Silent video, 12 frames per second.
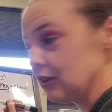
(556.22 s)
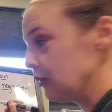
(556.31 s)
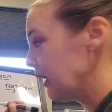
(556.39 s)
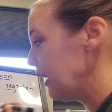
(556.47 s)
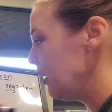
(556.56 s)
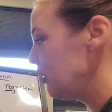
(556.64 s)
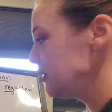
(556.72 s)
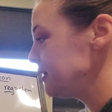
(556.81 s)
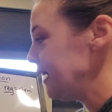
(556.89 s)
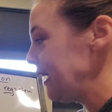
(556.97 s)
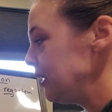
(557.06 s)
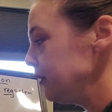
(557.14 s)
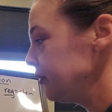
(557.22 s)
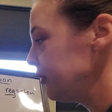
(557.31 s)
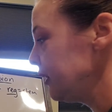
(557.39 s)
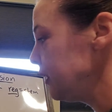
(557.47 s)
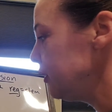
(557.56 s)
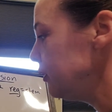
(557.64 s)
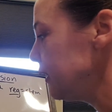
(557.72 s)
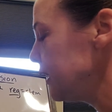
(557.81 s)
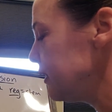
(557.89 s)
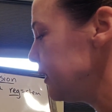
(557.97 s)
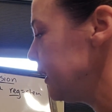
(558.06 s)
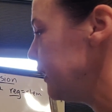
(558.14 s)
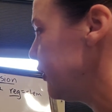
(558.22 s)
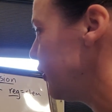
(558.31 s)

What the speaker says: Okay, our dative singular ending in the